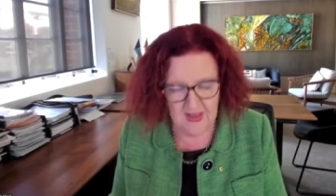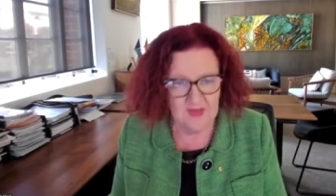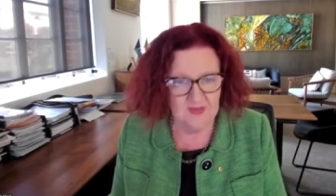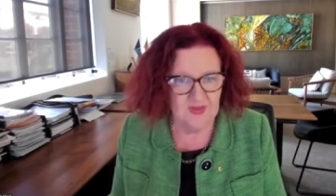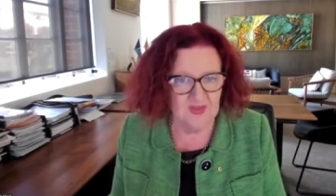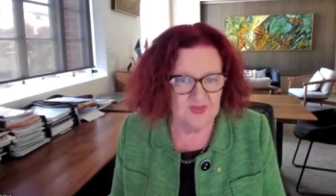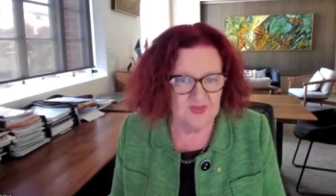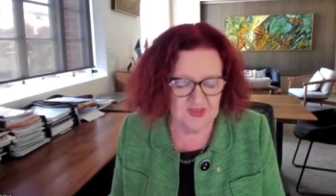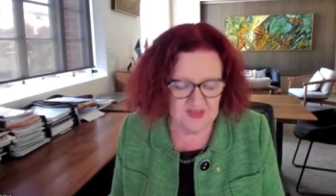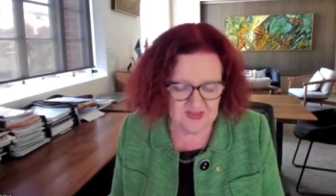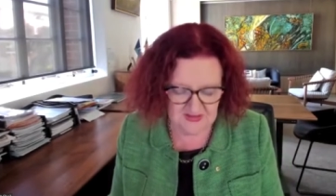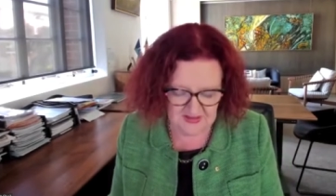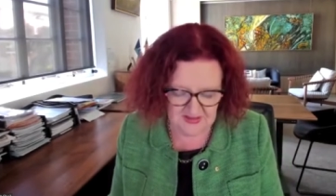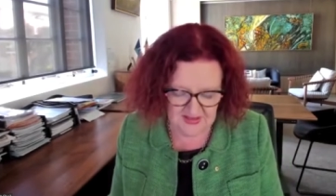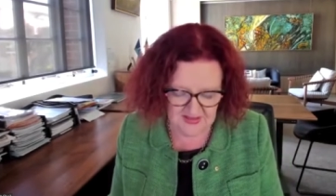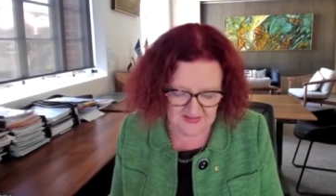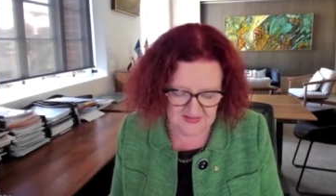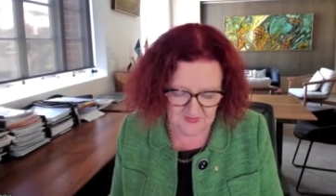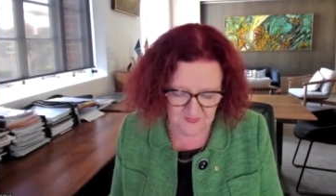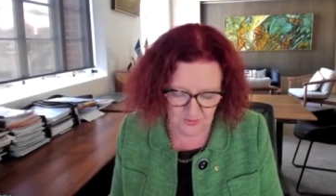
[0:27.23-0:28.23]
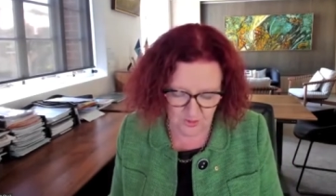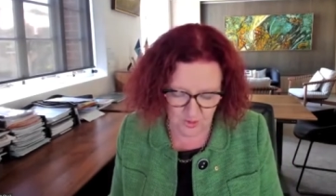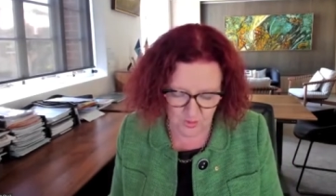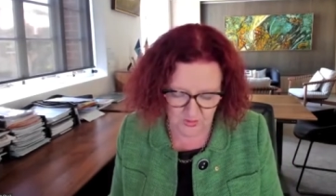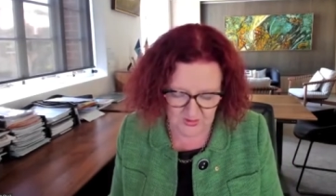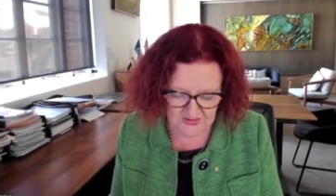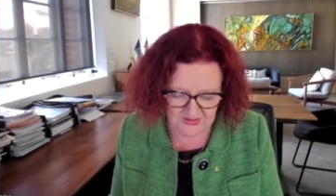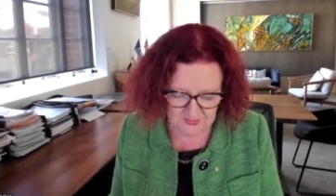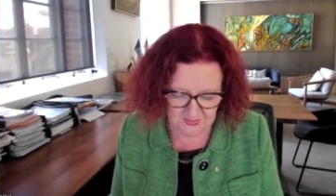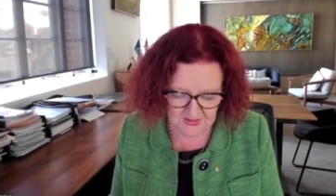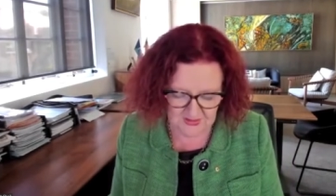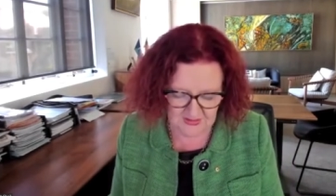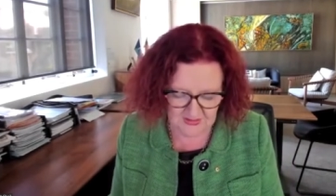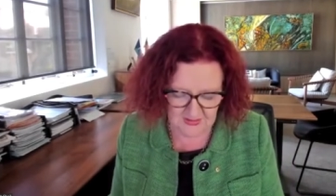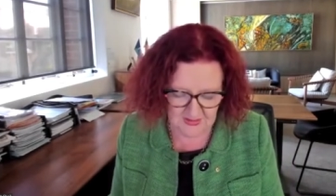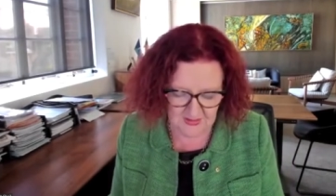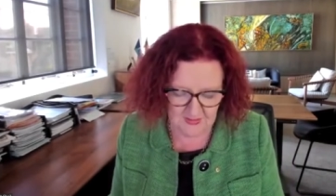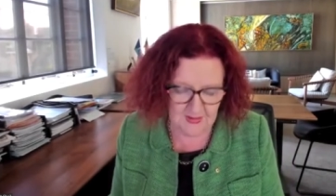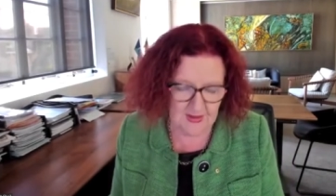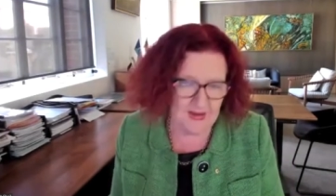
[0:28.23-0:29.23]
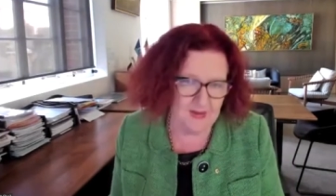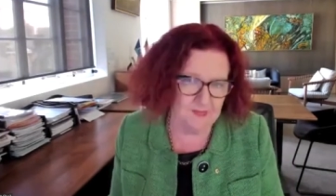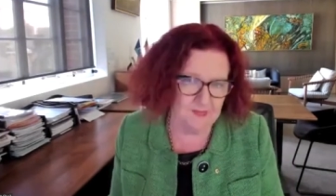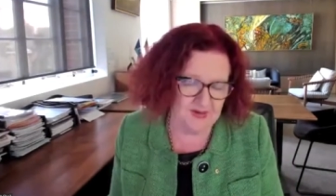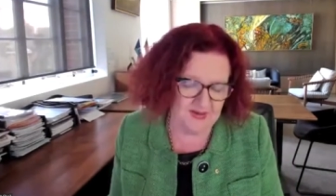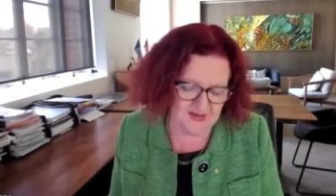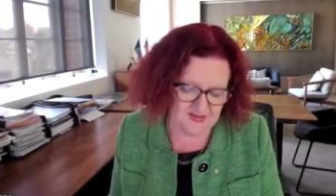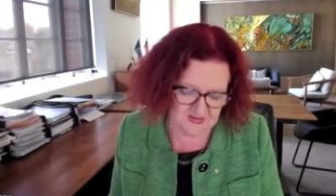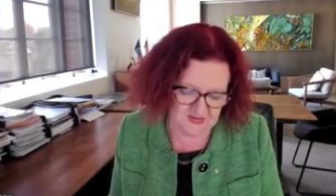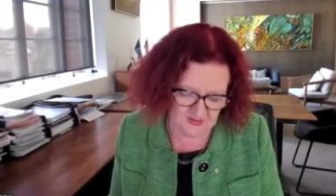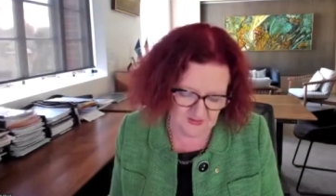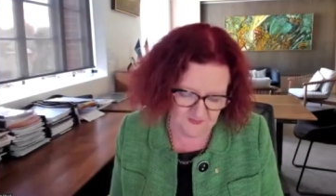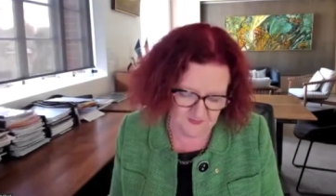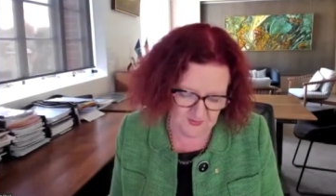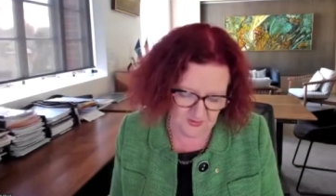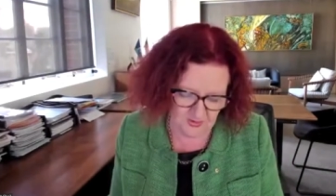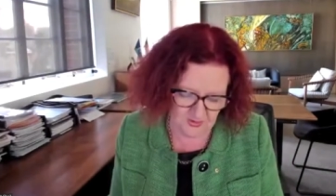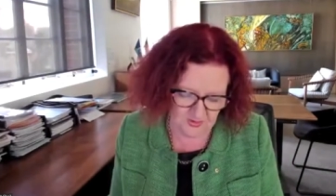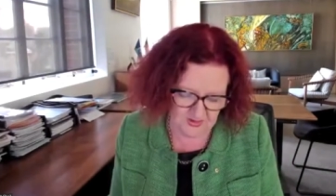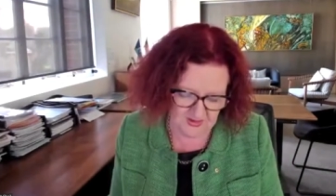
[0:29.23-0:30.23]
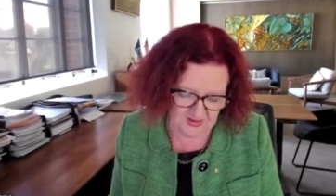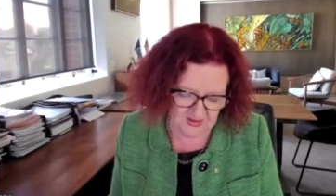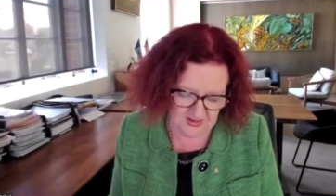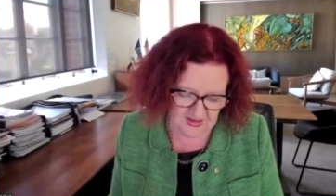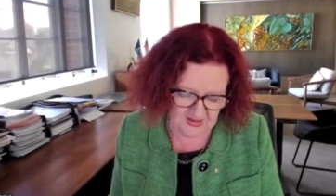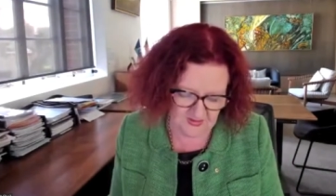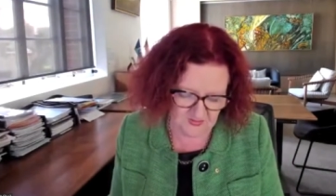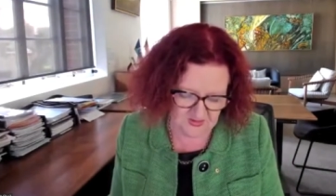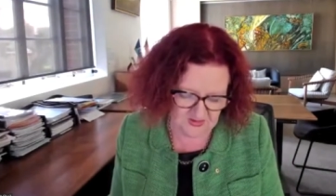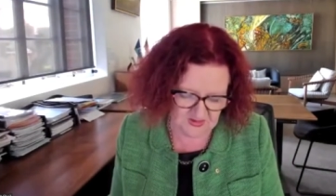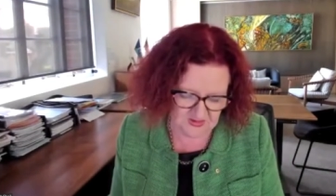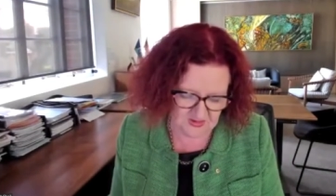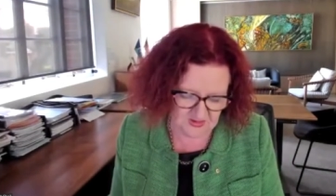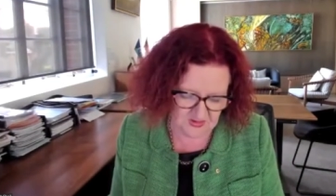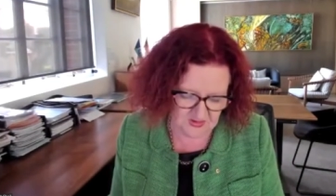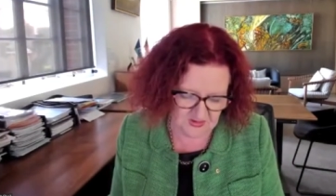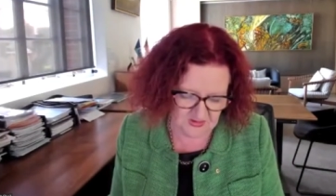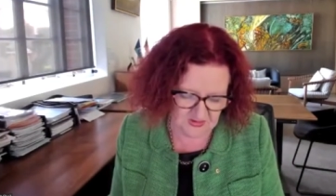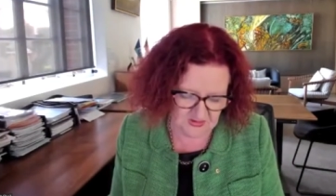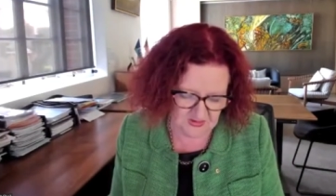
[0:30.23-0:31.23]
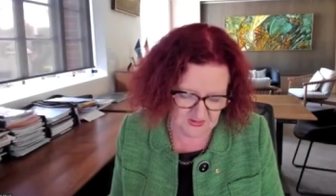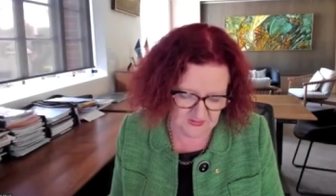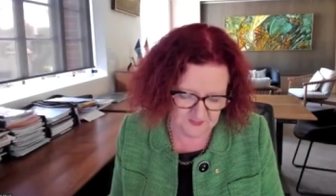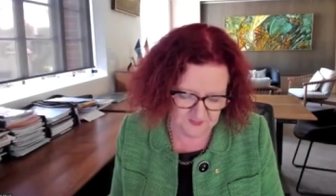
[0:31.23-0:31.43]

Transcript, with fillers: that these lands have always been a place of learning and research.